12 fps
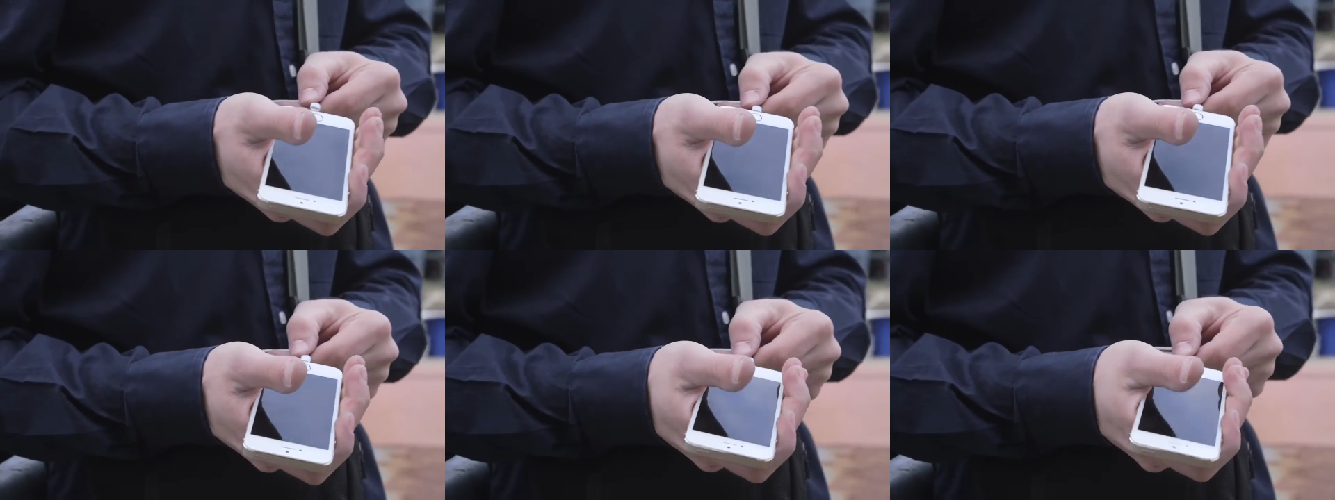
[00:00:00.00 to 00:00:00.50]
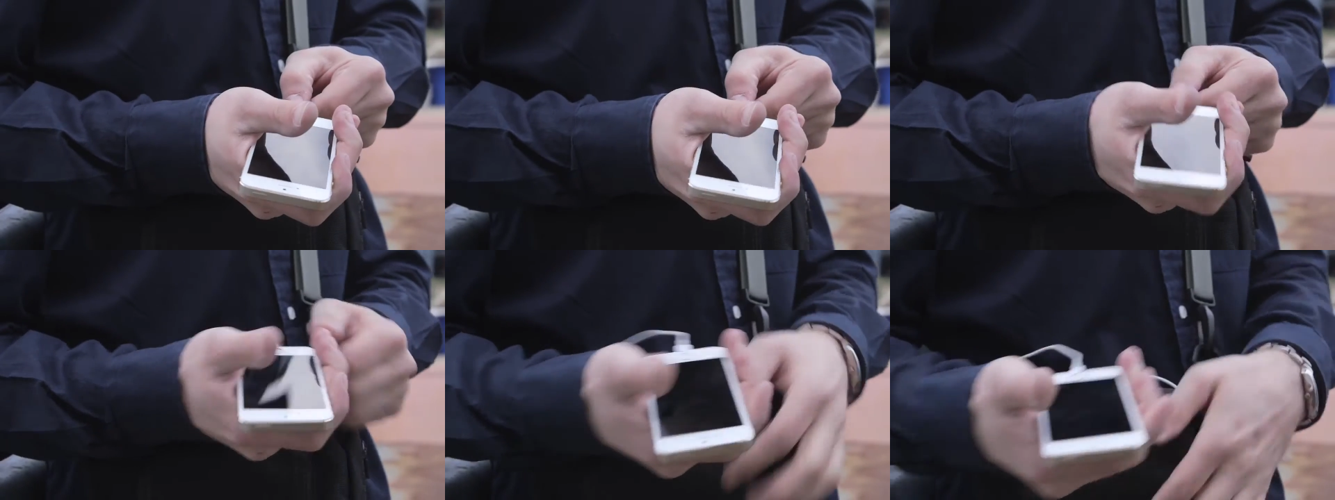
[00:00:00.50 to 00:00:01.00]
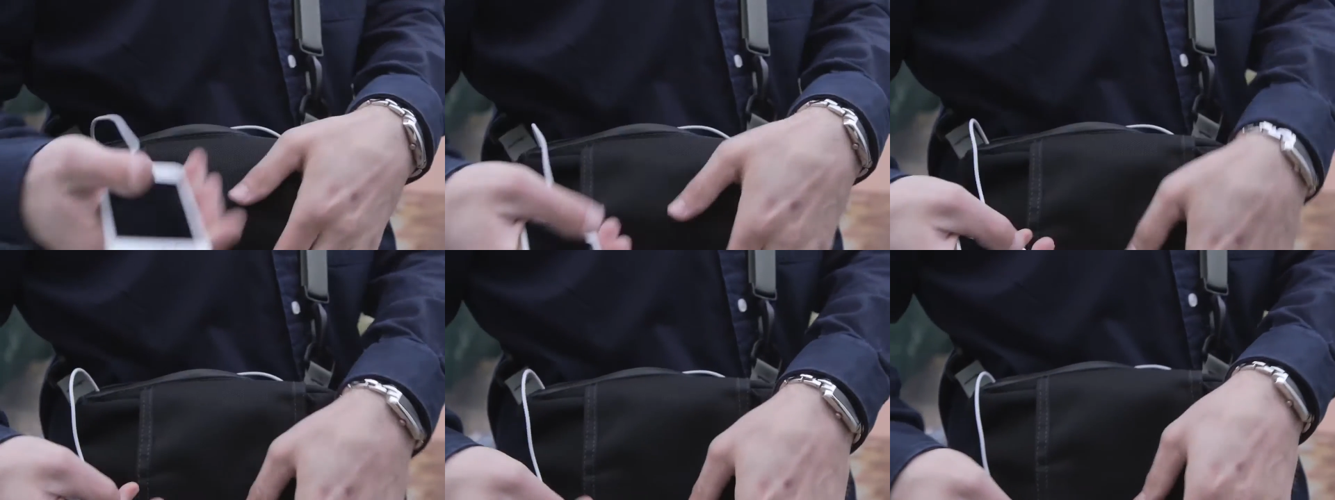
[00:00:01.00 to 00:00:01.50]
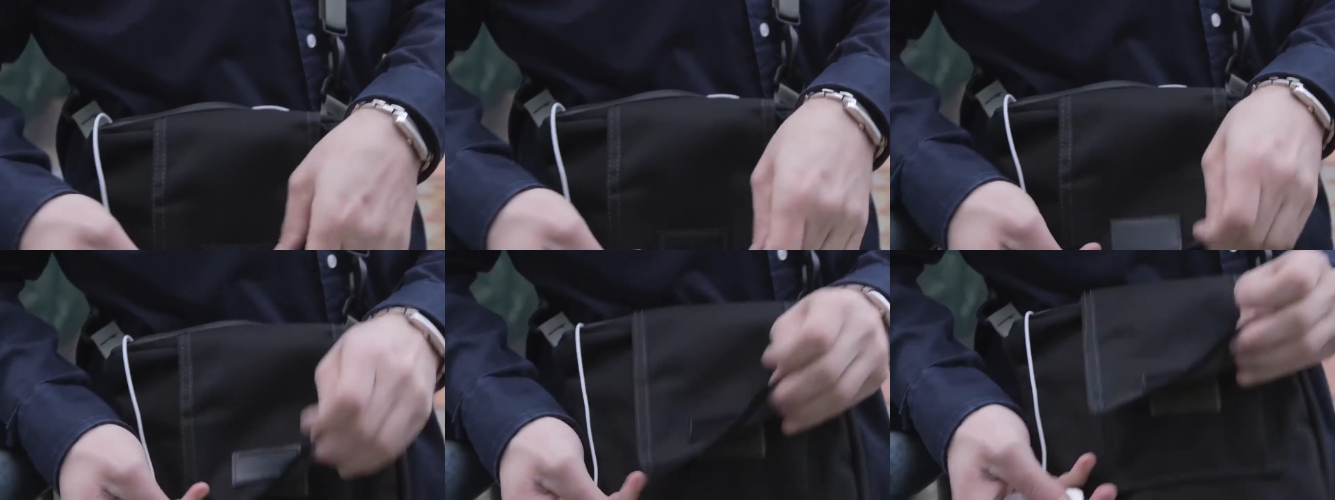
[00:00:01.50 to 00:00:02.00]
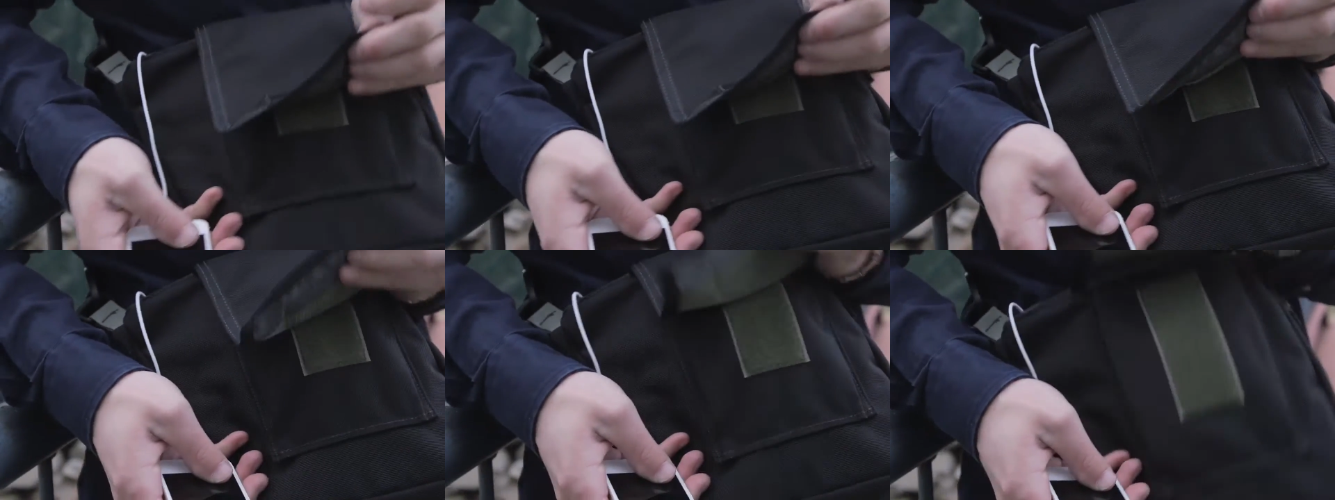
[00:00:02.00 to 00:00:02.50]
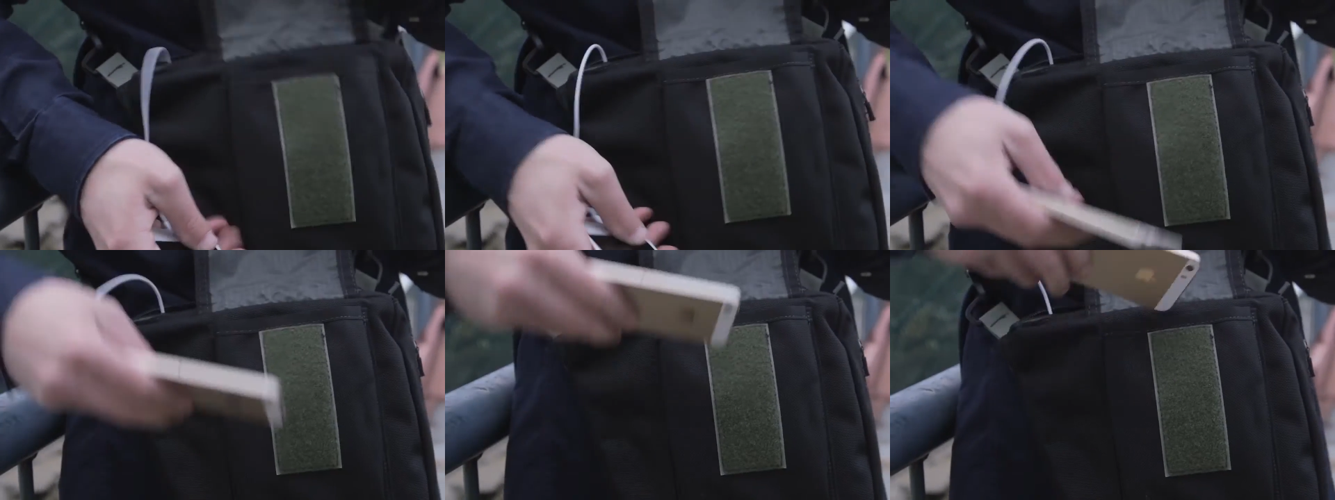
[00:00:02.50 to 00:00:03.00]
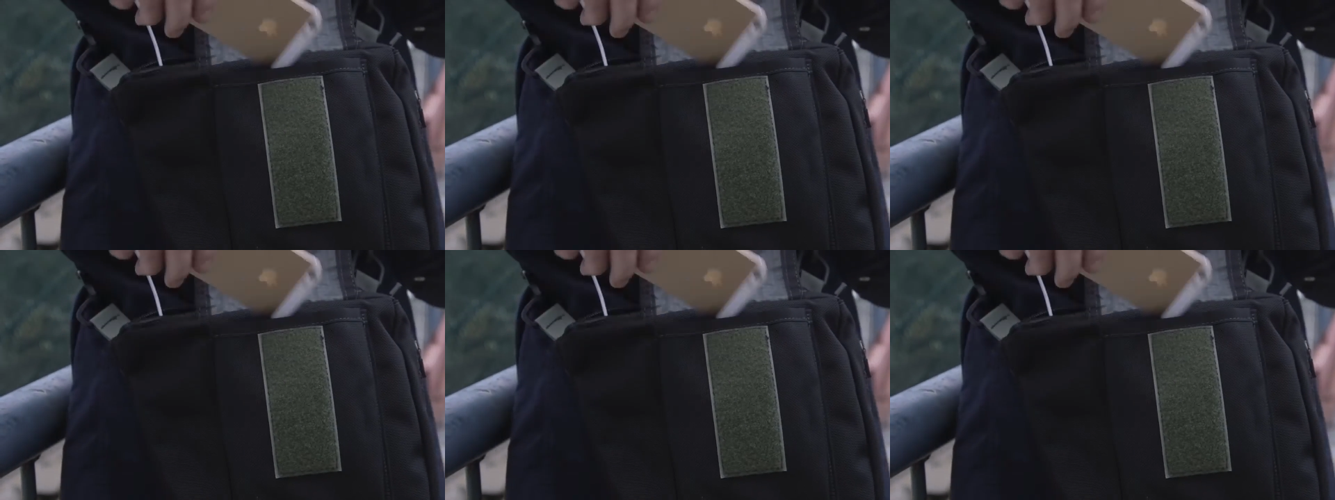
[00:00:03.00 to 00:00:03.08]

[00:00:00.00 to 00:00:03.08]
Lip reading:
(no speaker visible)